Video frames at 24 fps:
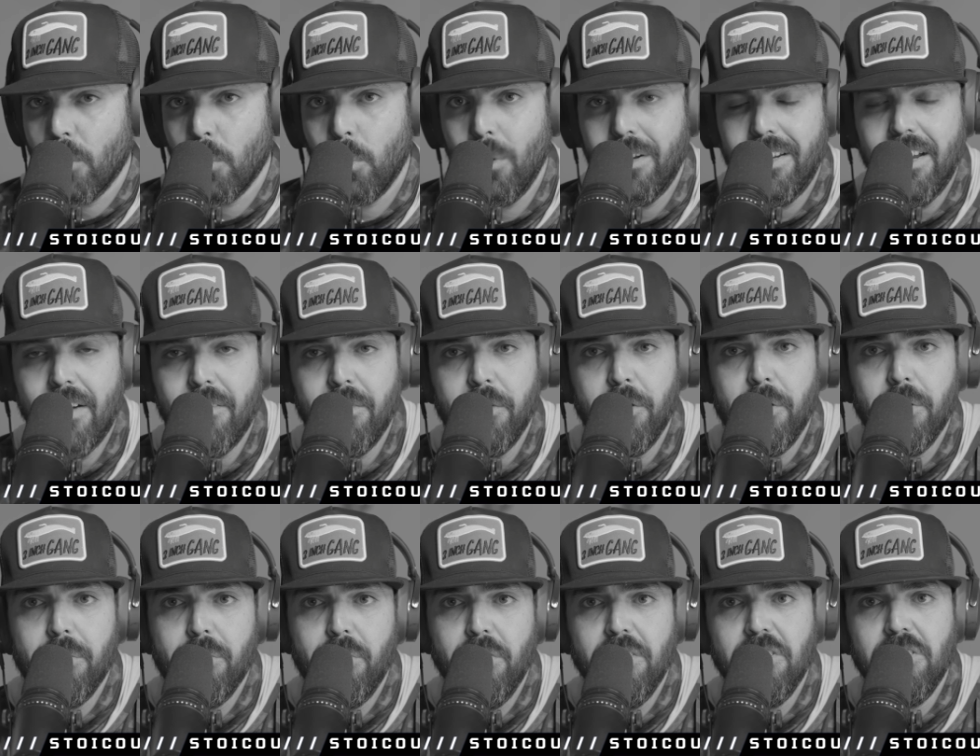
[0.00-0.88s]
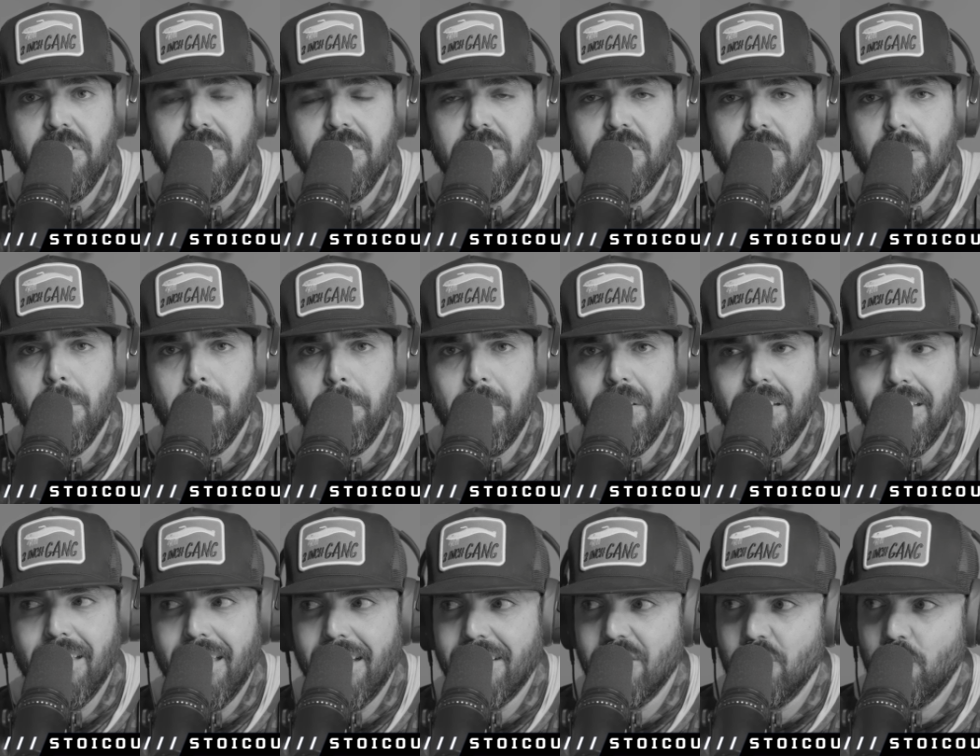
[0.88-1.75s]
Whenever you're fishing something
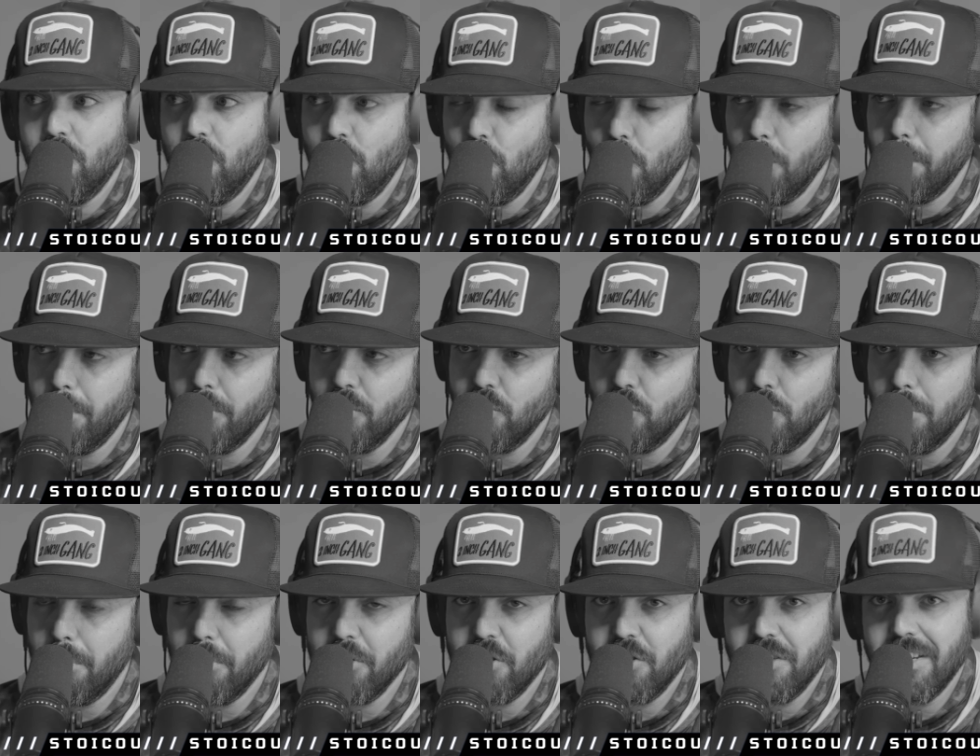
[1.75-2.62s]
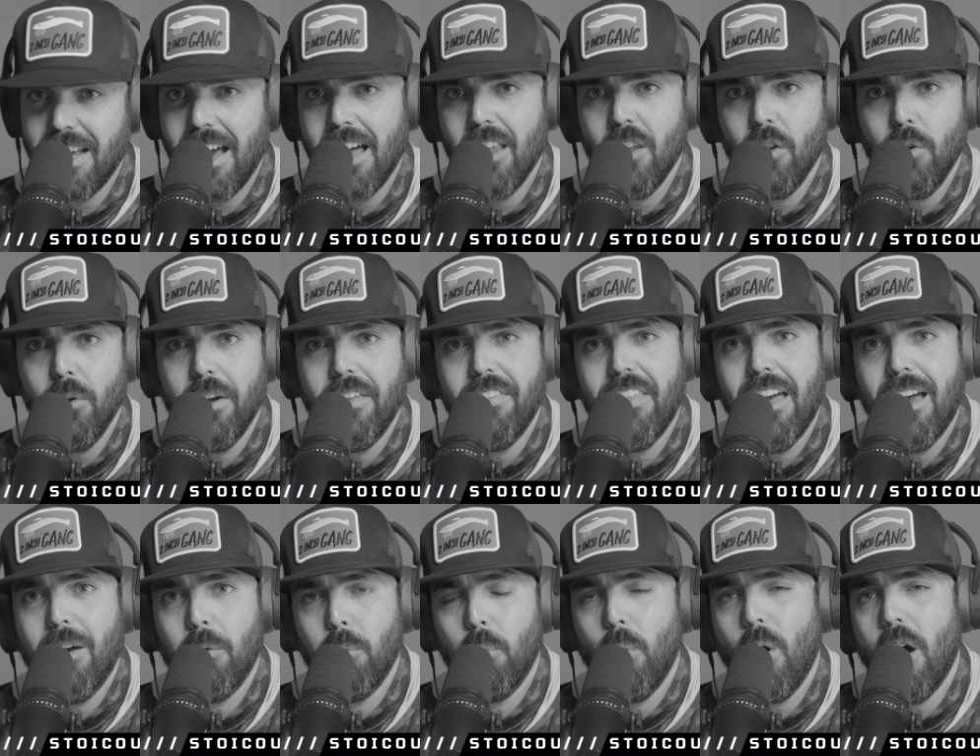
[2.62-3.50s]
like super super shallow and
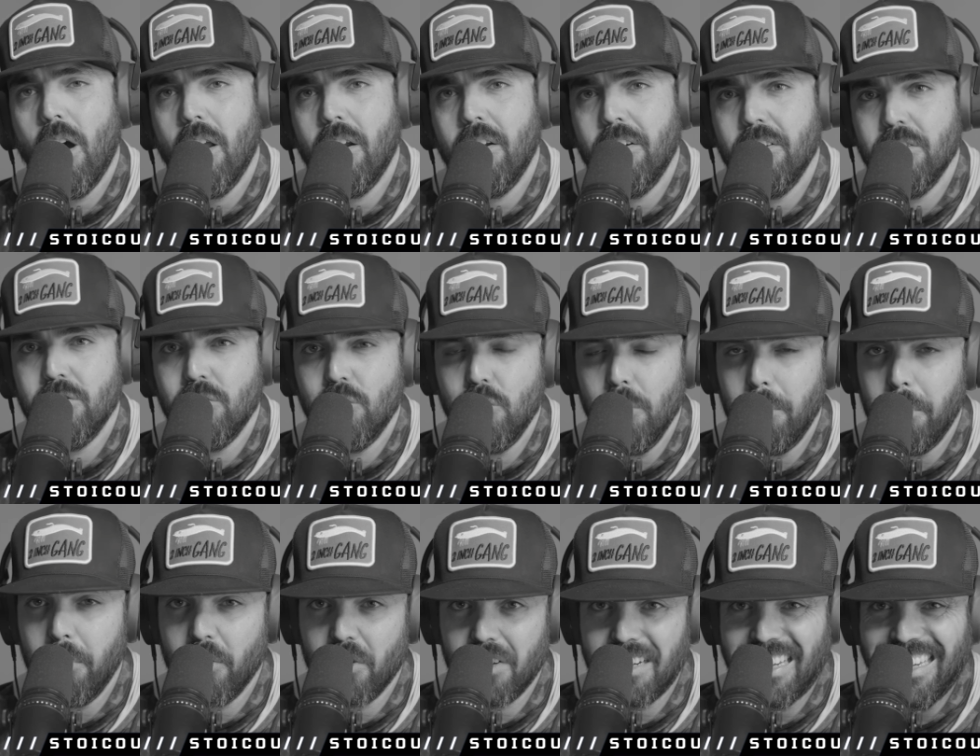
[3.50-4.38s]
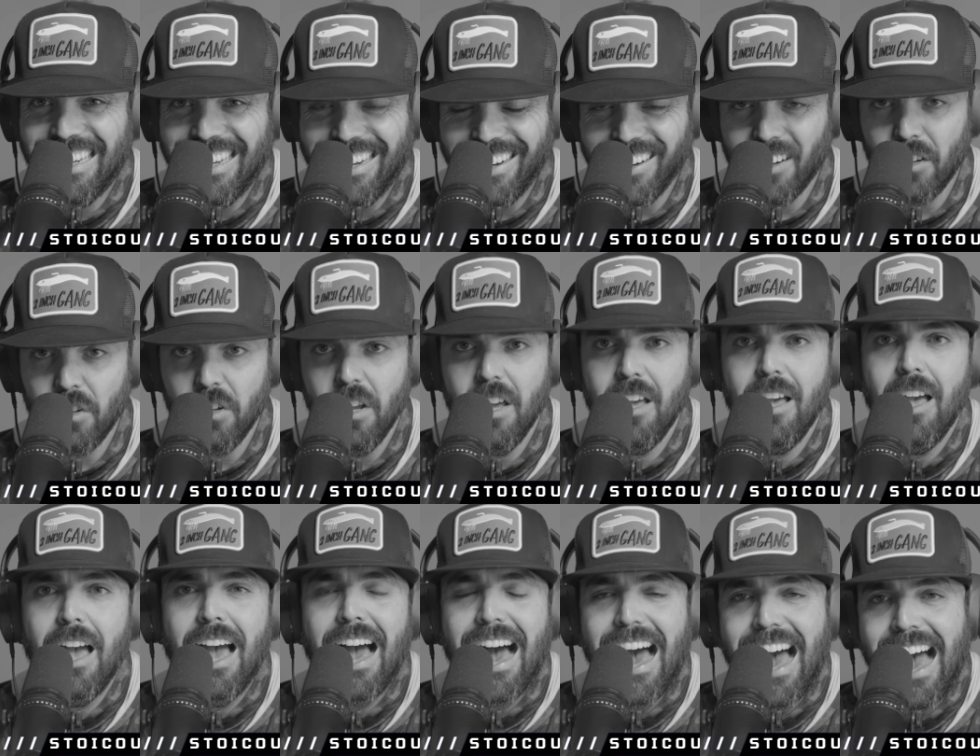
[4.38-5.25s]
that water is super clear,
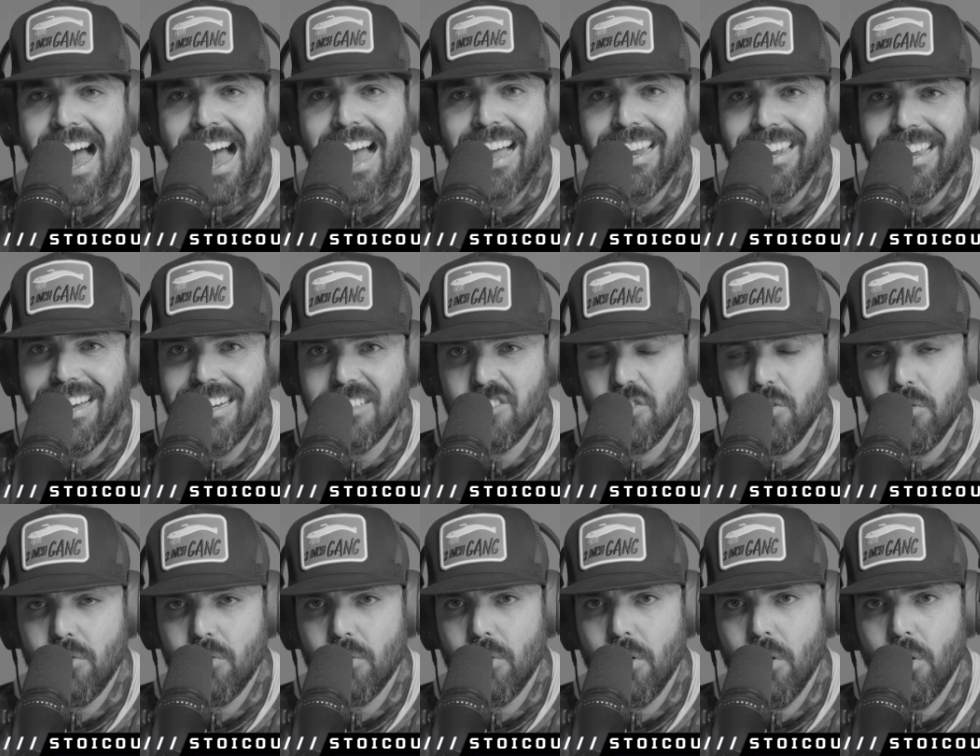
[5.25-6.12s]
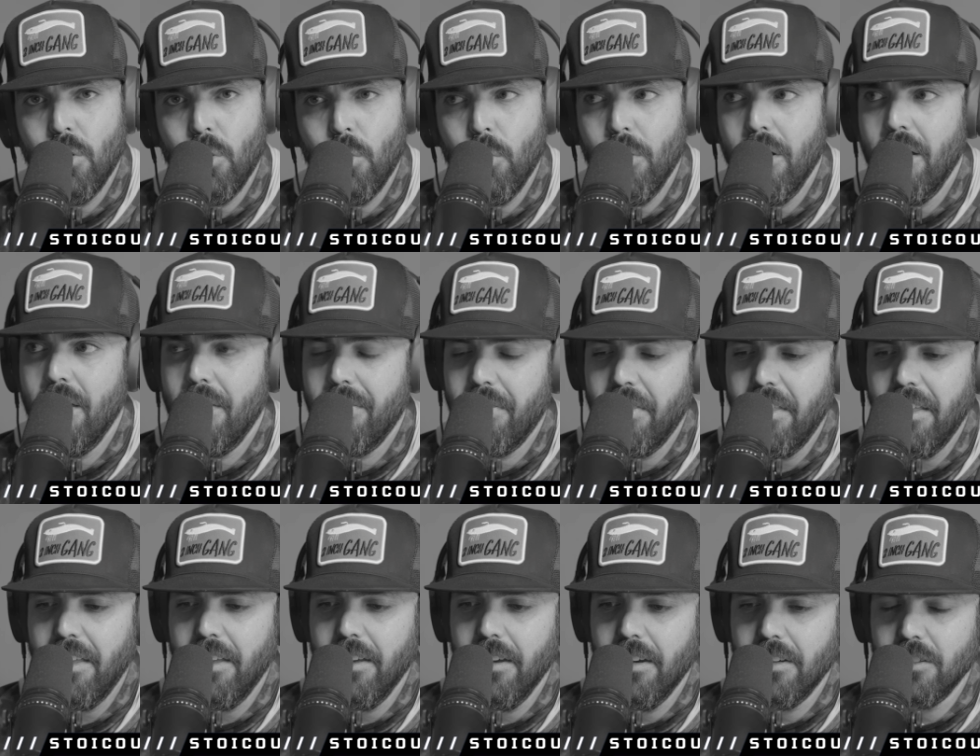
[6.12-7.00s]
I like to throw
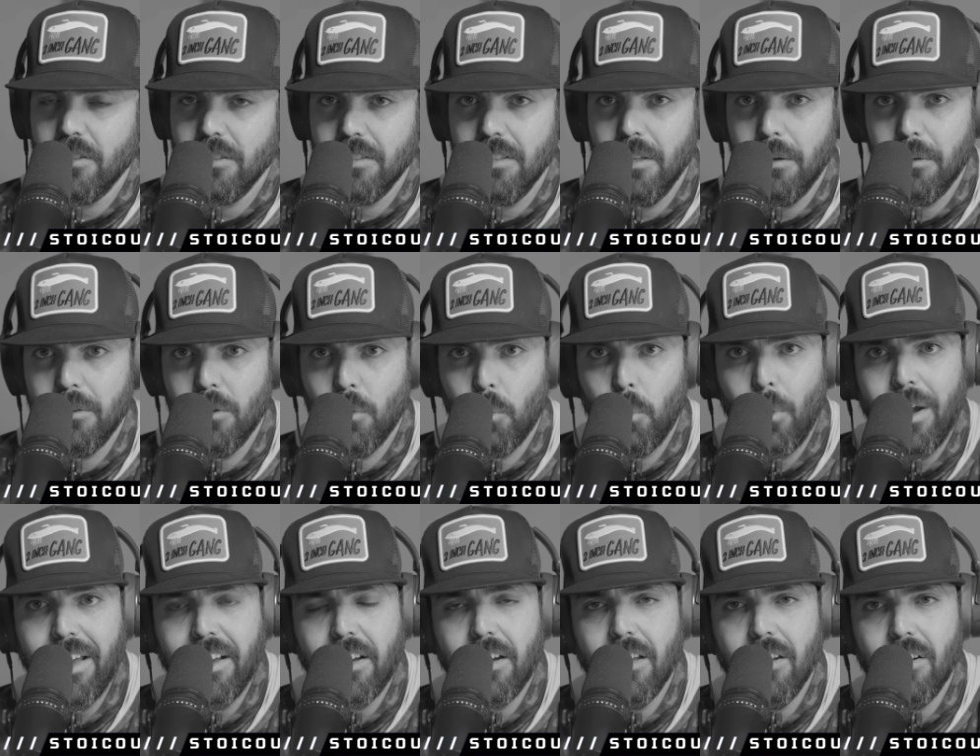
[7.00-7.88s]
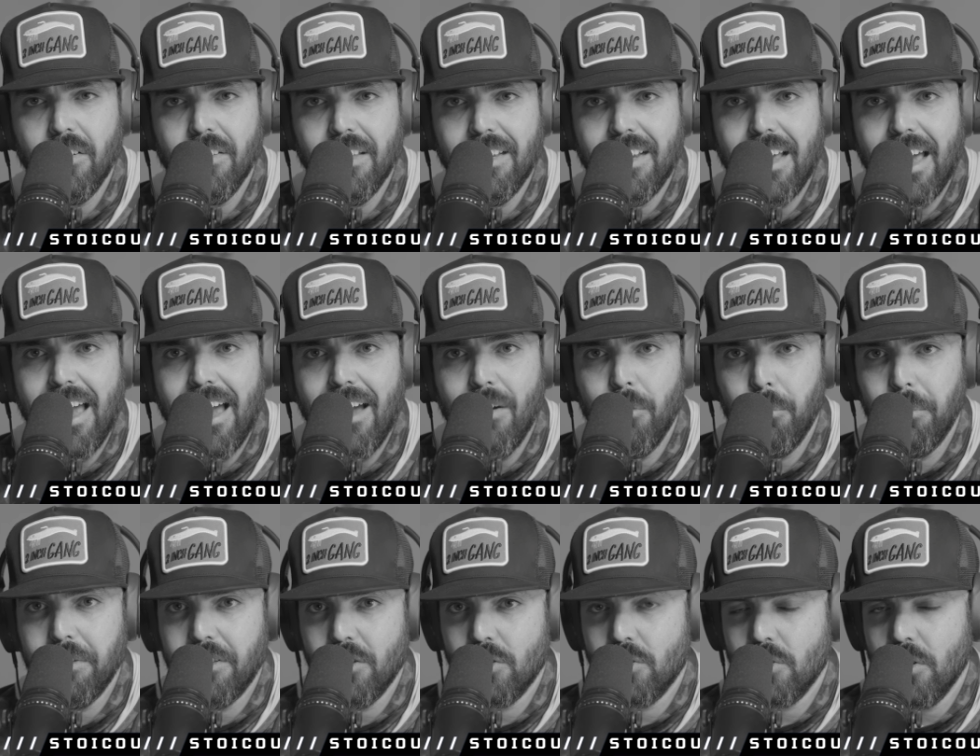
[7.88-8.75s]
the, uh, the the white color that I have
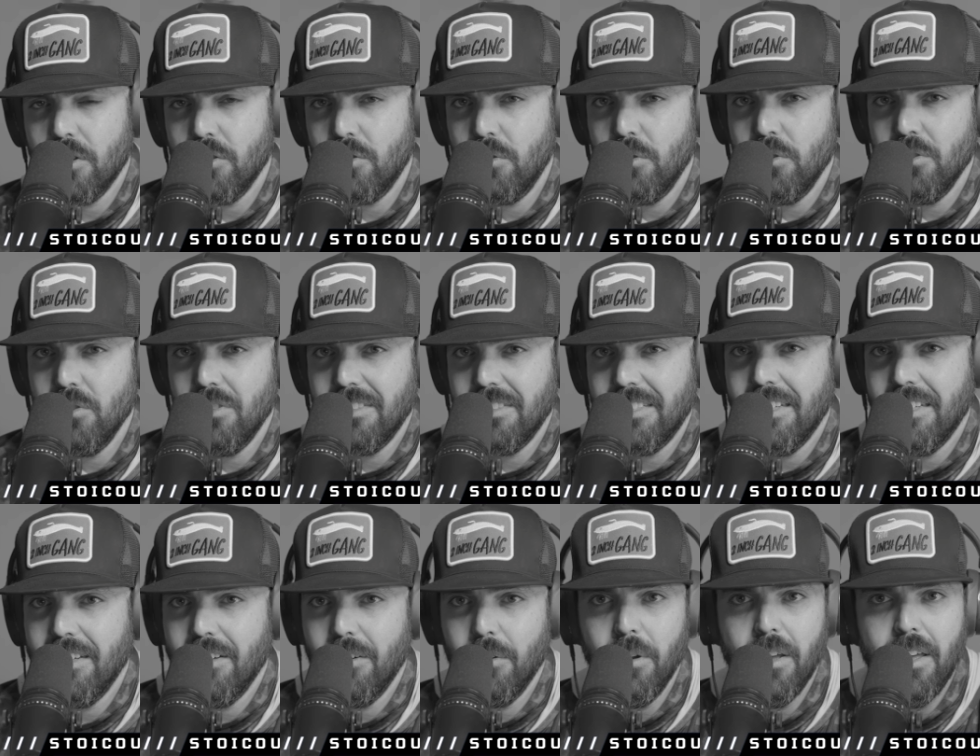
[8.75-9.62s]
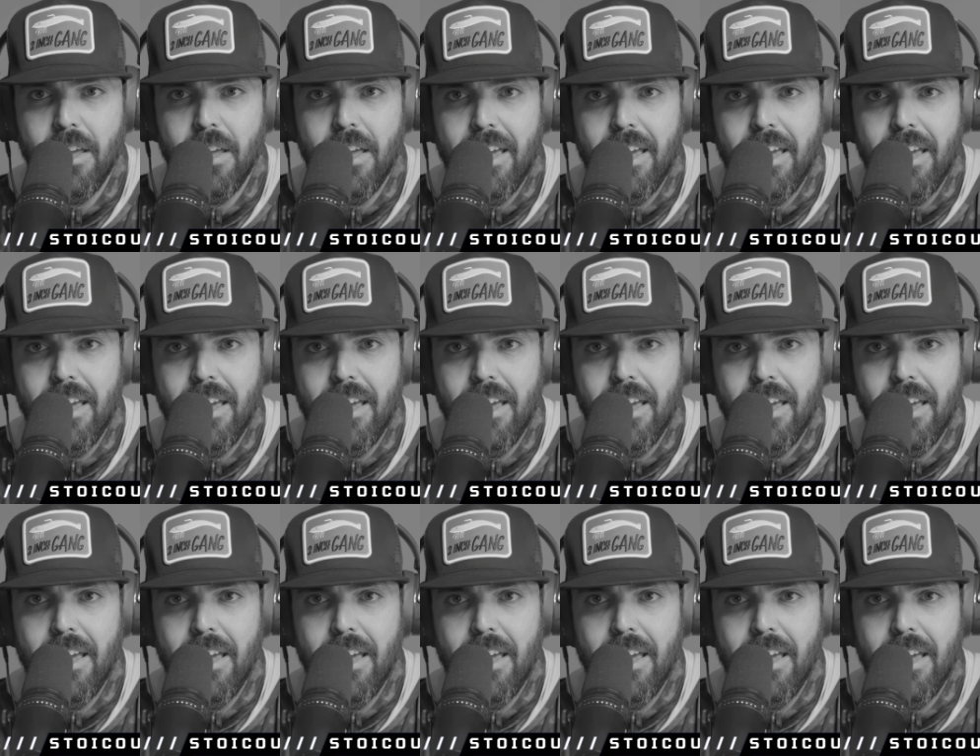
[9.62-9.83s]
with the chartreuse tail.